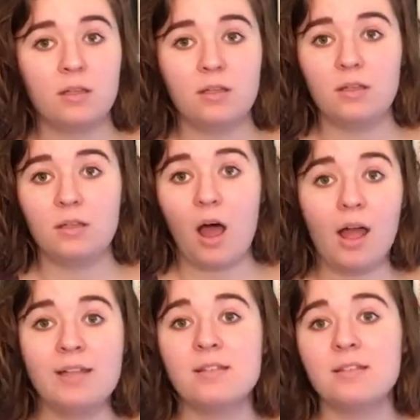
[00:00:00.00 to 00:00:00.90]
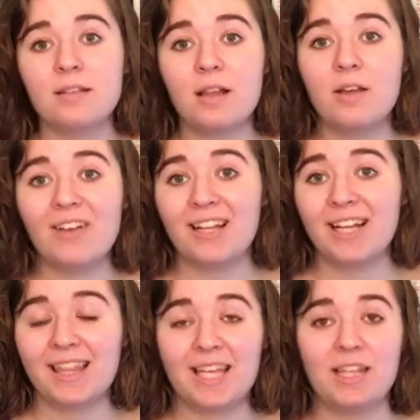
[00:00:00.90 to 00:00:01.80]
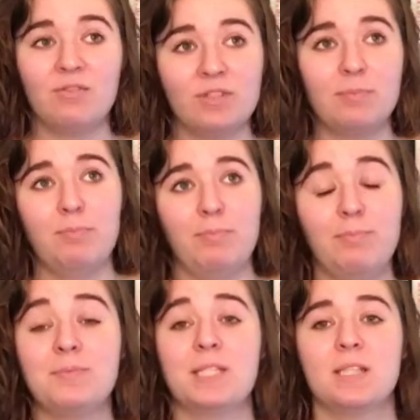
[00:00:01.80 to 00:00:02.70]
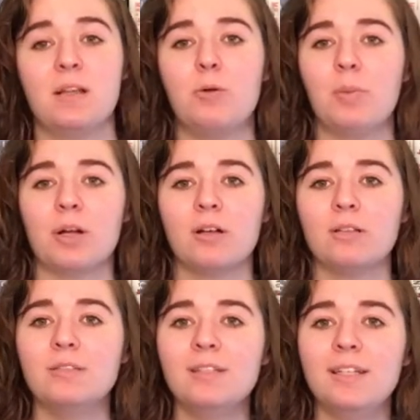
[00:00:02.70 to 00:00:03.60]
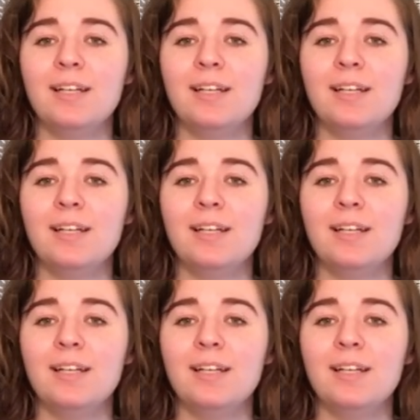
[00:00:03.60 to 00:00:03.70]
Not insta-love. I like that slow burn.